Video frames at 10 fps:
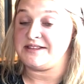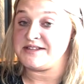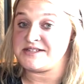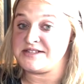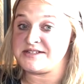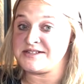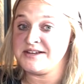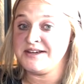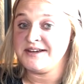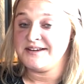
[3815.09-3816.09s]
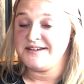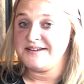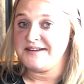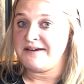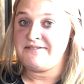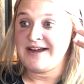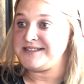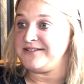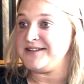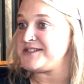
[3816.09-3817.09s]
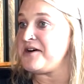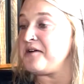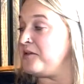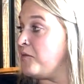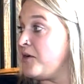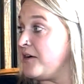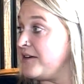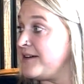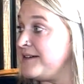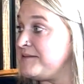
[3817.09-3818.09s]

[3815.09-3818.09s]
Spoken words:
this is effective. It's not going to work.